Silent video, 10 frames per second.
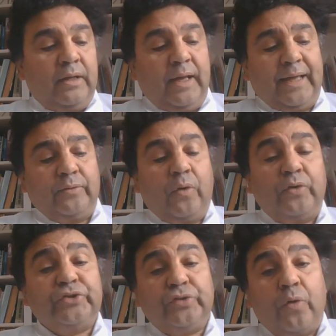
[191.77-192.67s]
and
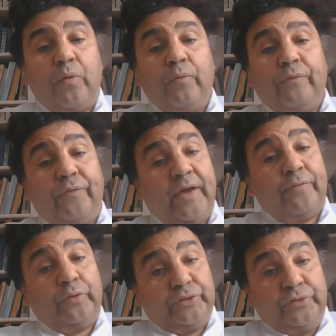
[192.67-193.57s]
also
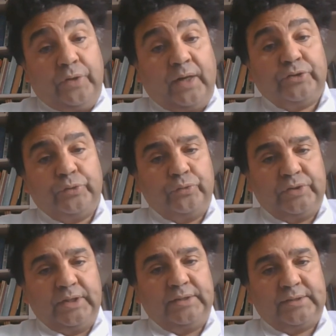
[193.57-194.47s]
favors not
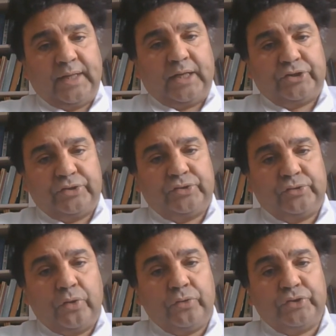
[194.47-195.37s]
using starches
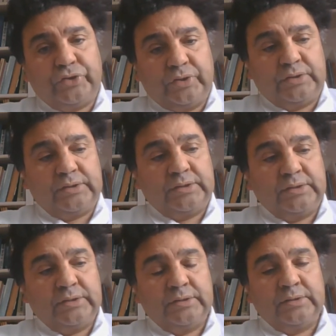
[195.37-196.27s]
solutions.
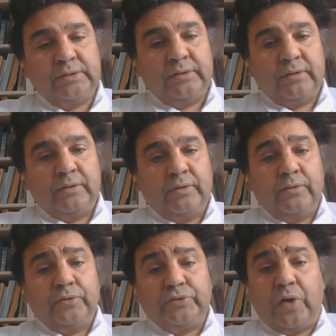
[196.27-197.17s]

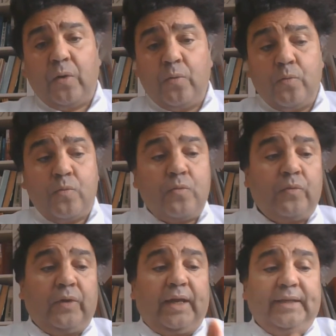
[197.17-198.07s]
So,
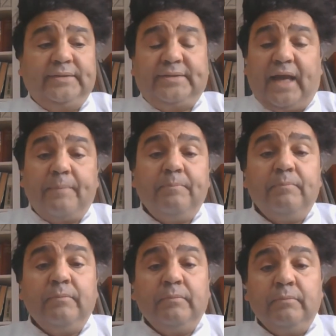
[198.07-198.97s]
in sum,
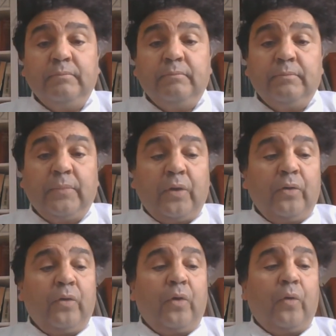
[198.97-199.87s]

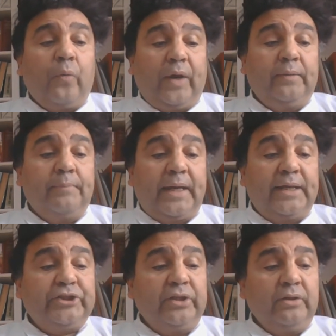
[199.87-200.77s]
when
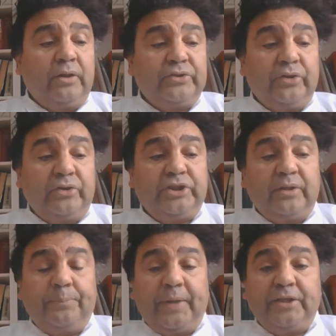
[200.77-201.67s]
managing a
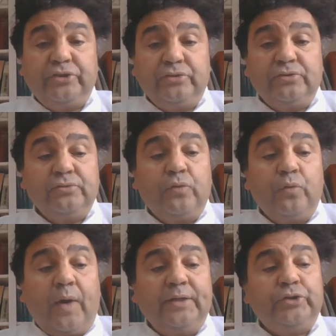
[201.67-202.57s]
surgical patient,
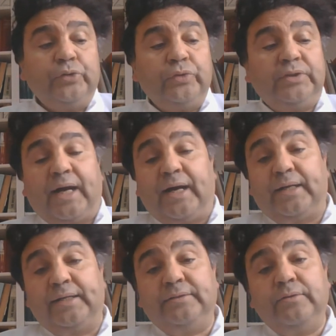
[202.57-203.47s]
one should
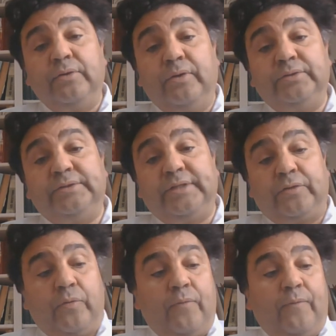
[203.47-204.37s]
target a
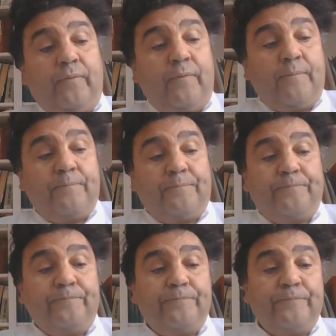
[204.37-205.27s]
zero
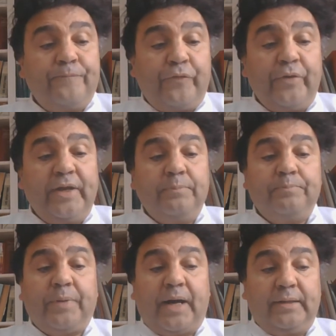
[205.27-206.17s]
Trade
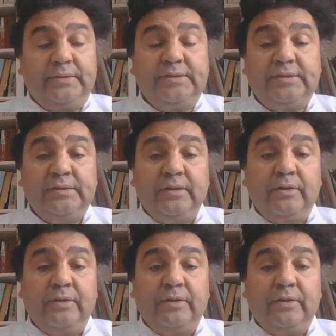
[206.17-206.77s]
balance.